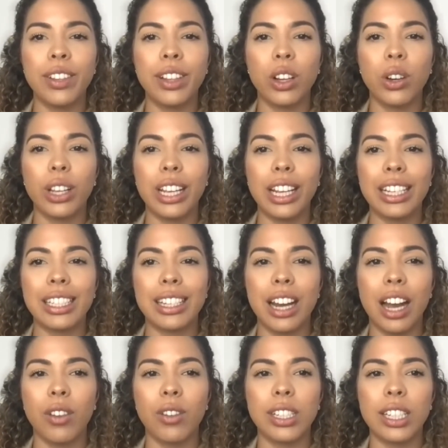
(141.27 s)
even though he has
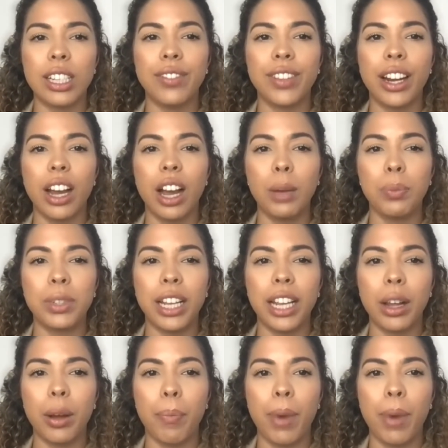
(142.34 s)
not received an update